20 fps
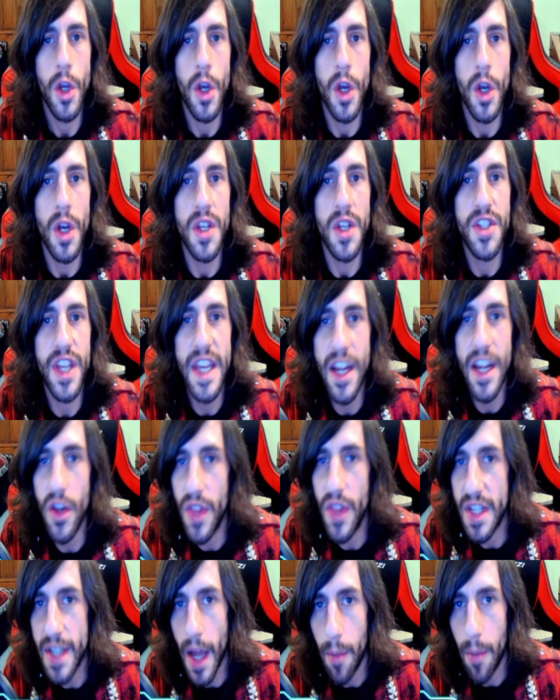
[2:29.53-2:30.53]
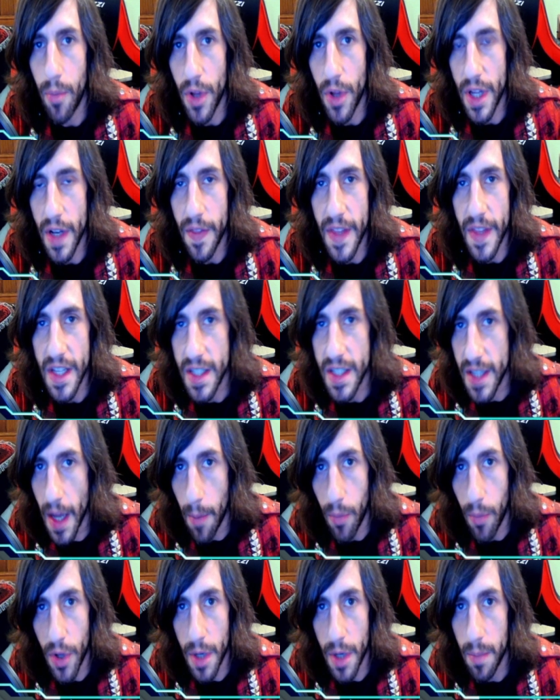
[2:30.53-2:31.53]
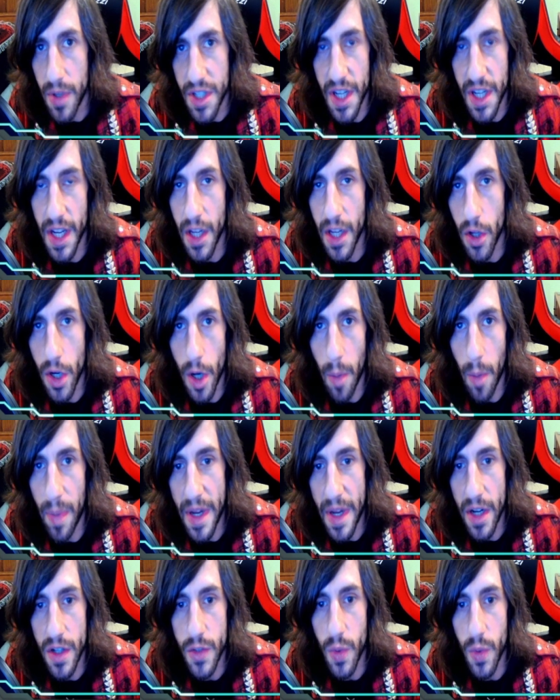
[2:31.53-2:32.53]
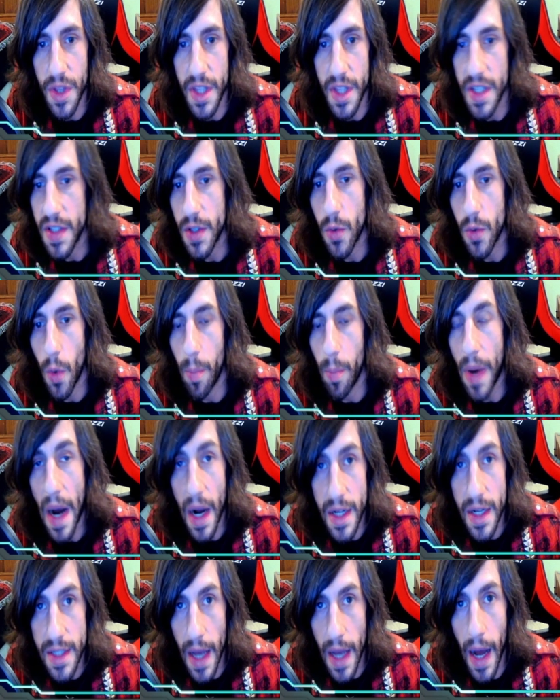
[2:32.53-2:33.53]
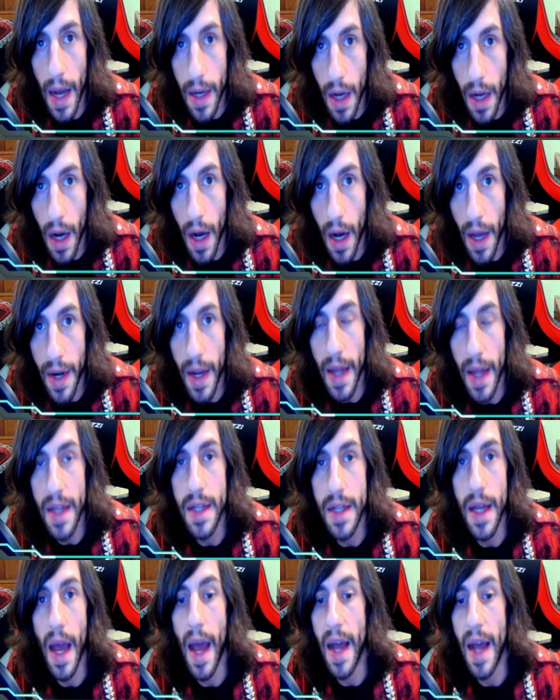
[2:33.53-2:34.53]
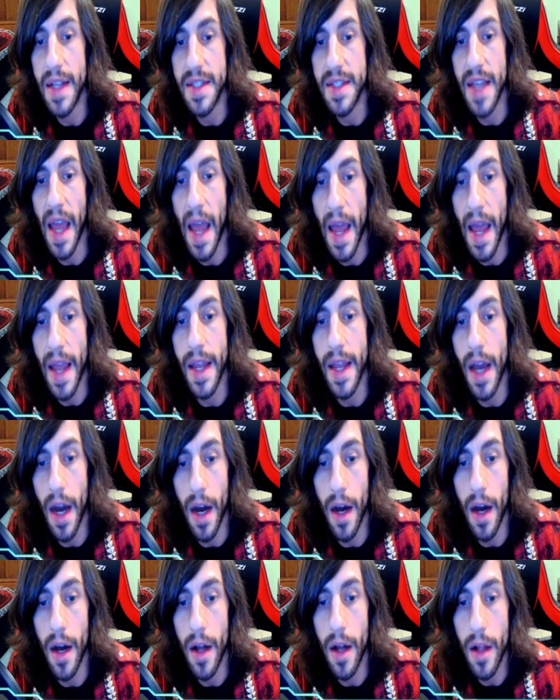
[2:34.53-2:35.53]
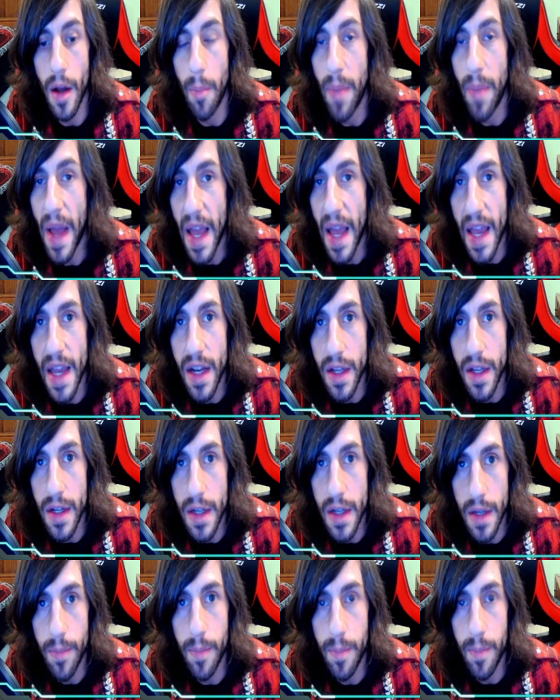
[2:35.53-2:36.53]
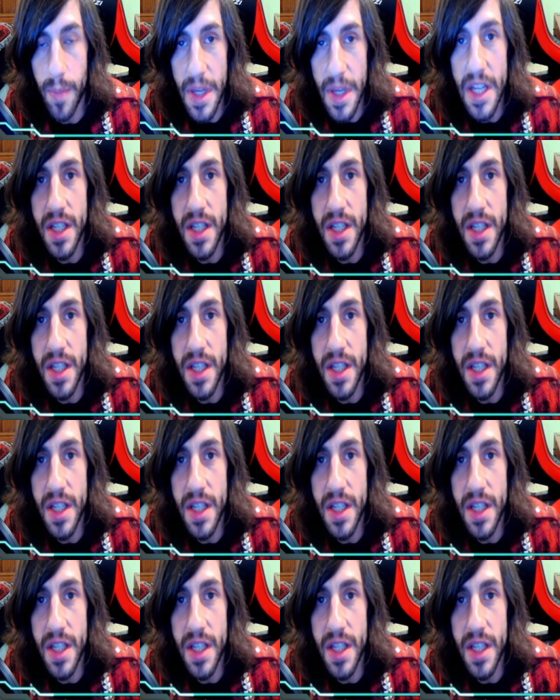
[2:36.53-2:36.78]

So here this template in particular appears with this little box icon as a paid piece